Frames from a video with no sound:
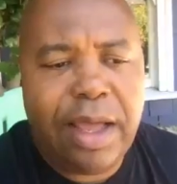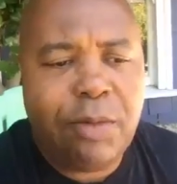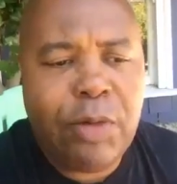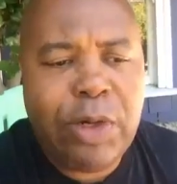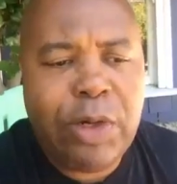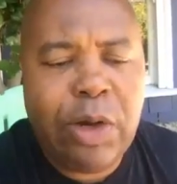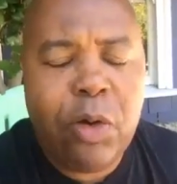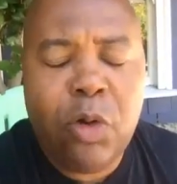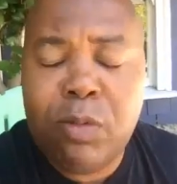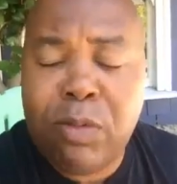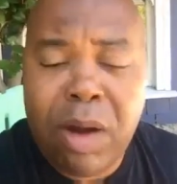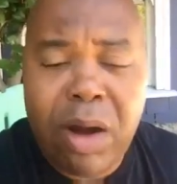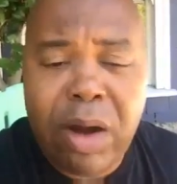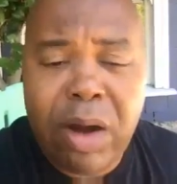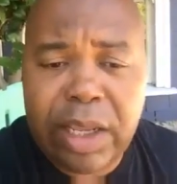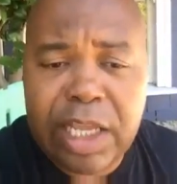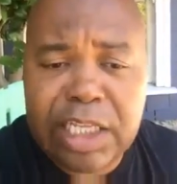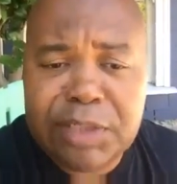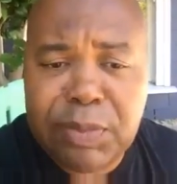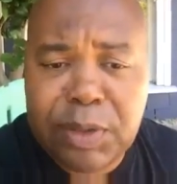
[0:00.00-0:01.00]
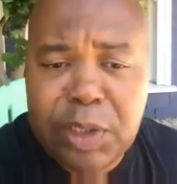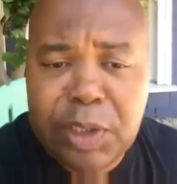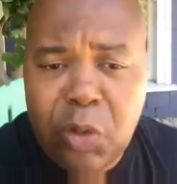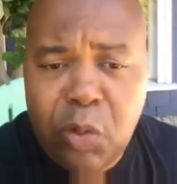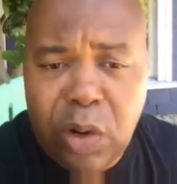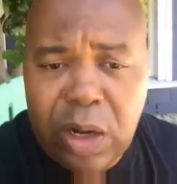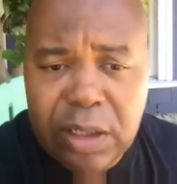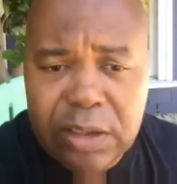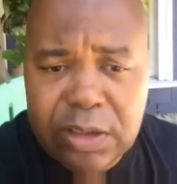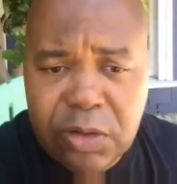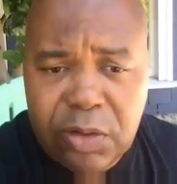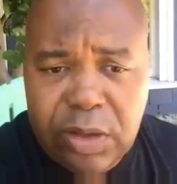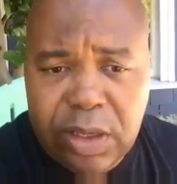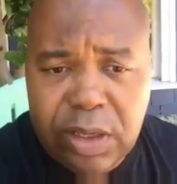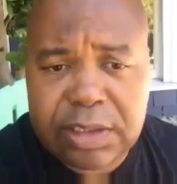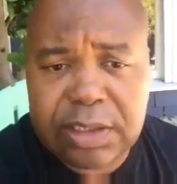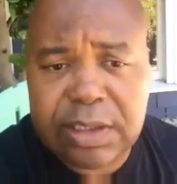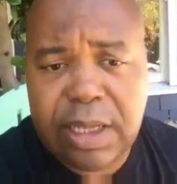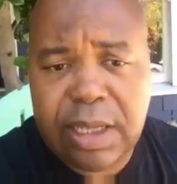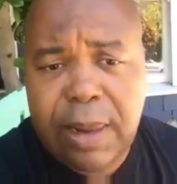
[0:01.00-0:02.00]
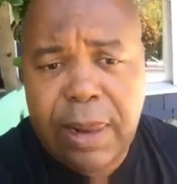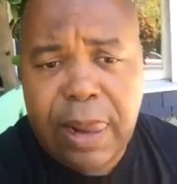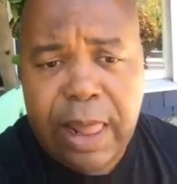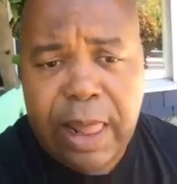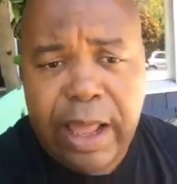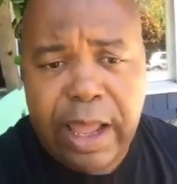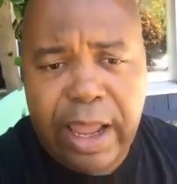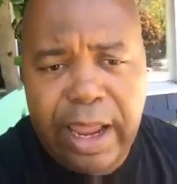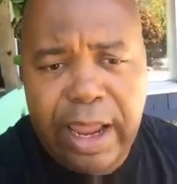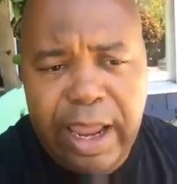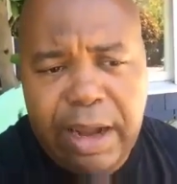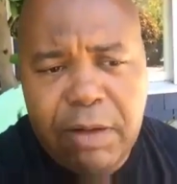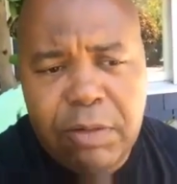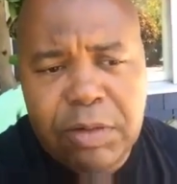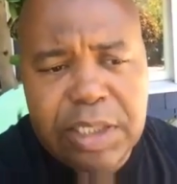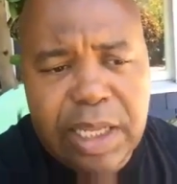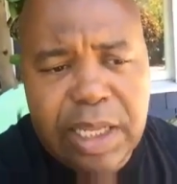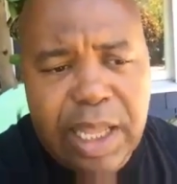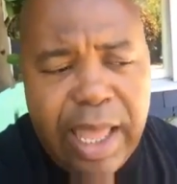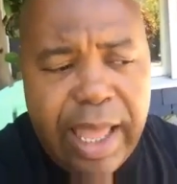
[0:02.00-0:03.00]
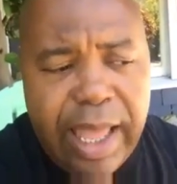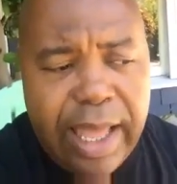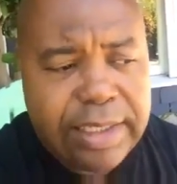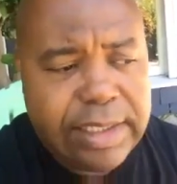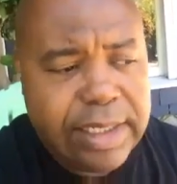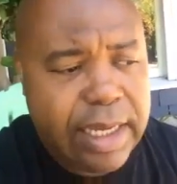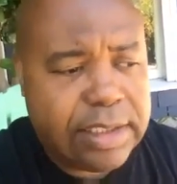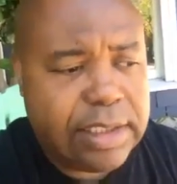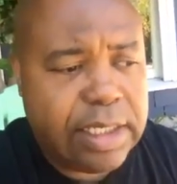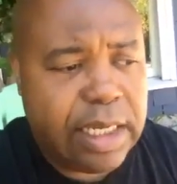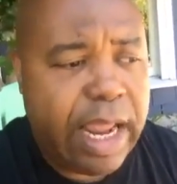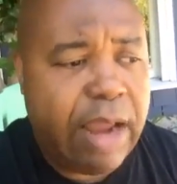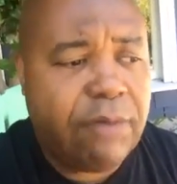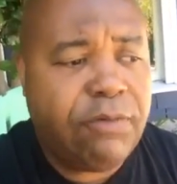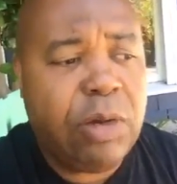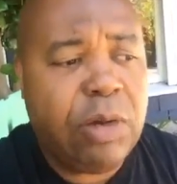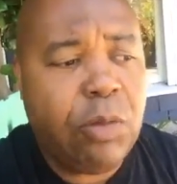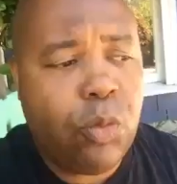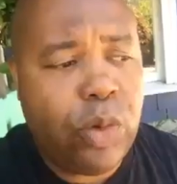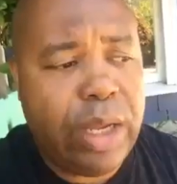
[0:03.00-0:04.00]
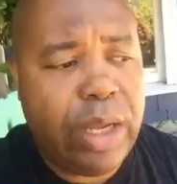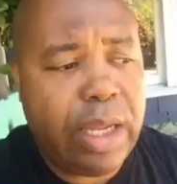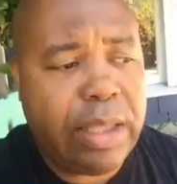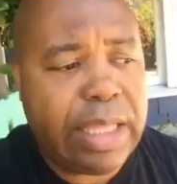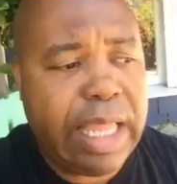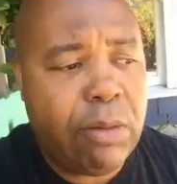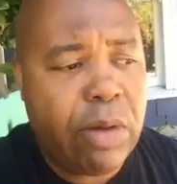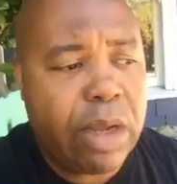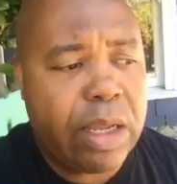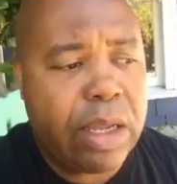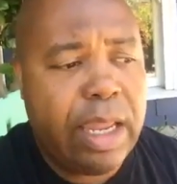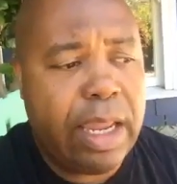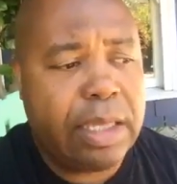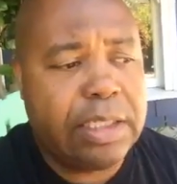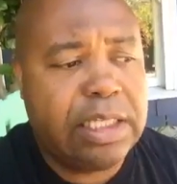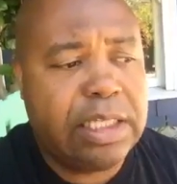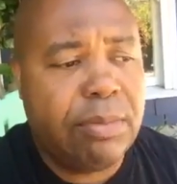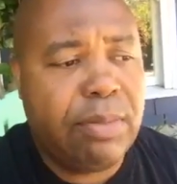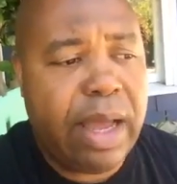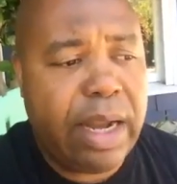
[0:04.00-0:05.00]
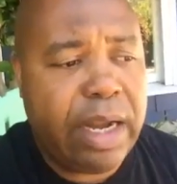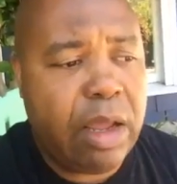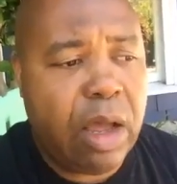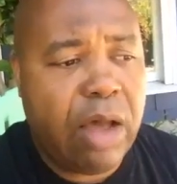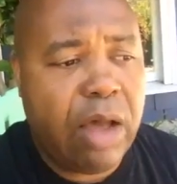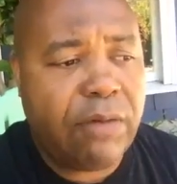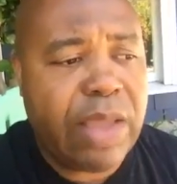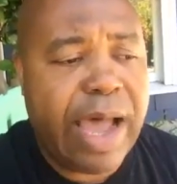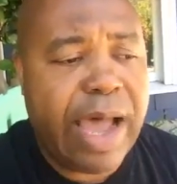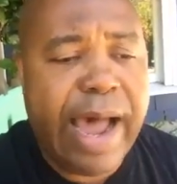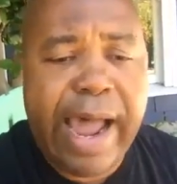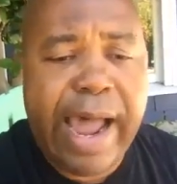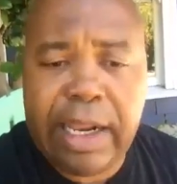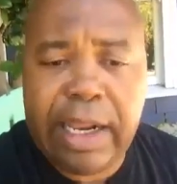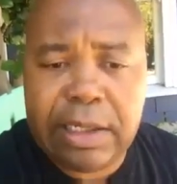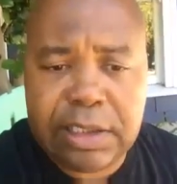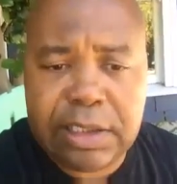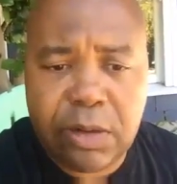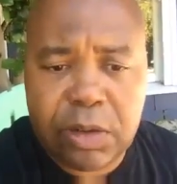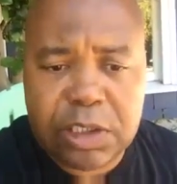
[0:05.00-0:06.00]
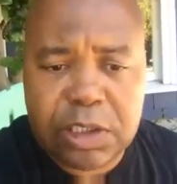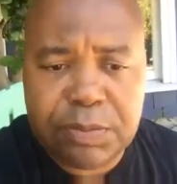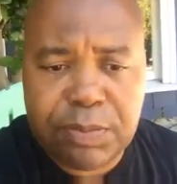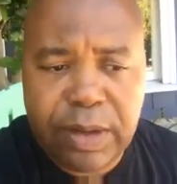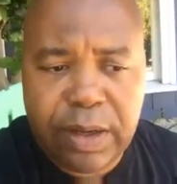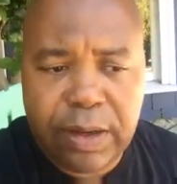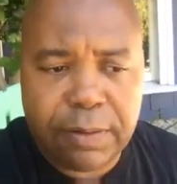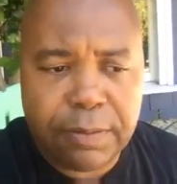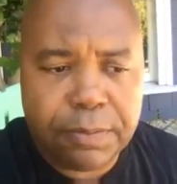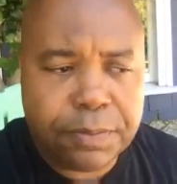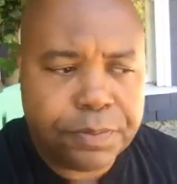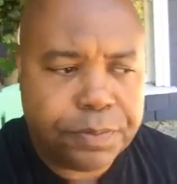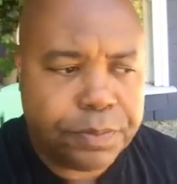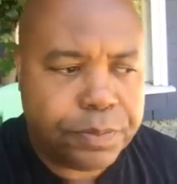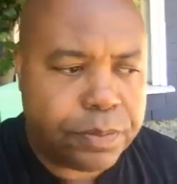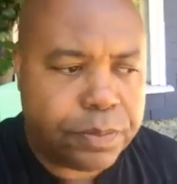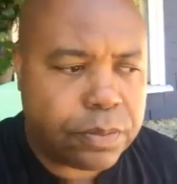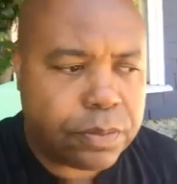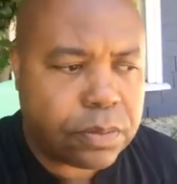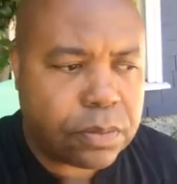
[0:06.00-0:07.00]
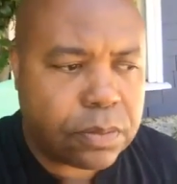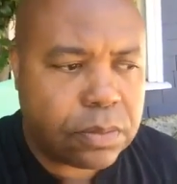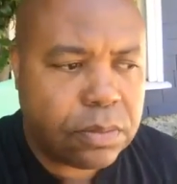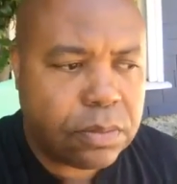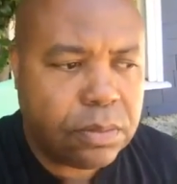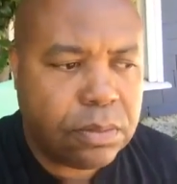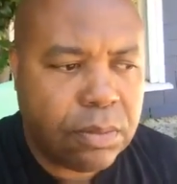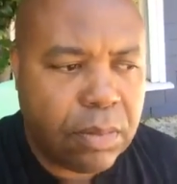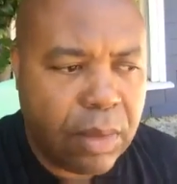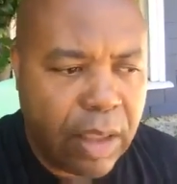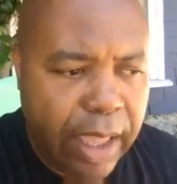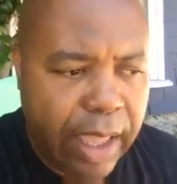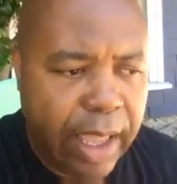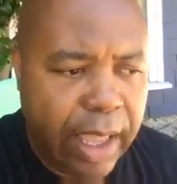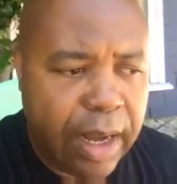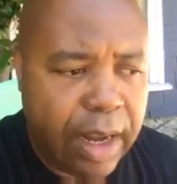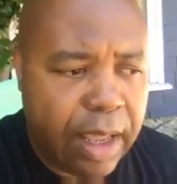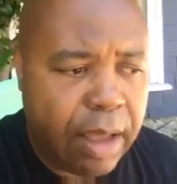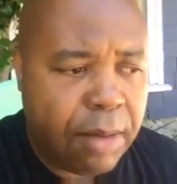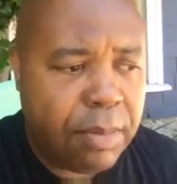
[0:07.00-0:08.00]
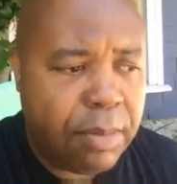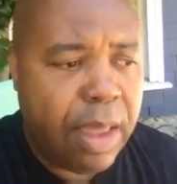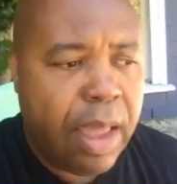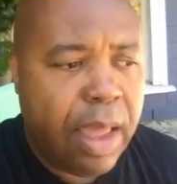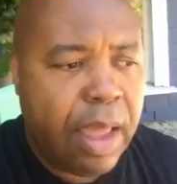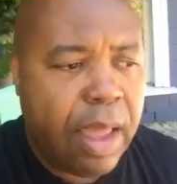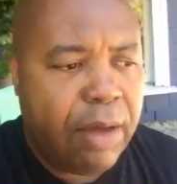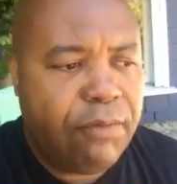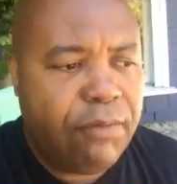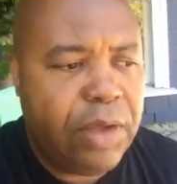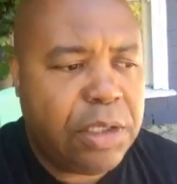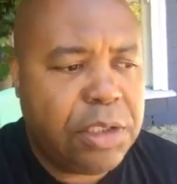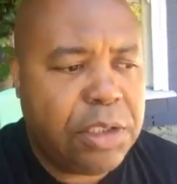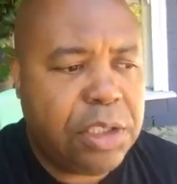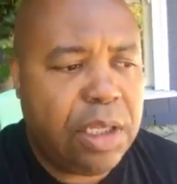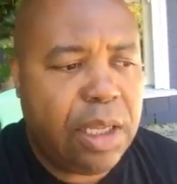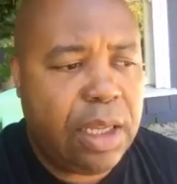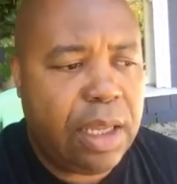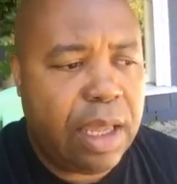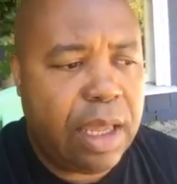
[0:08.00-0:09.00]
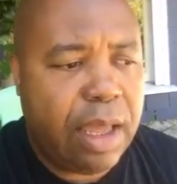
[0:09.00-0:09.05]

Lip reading: we know who Mark is, but do you want to do this? And it was a contest, and every week they would kick somebody off the island, so to speak. And eventually,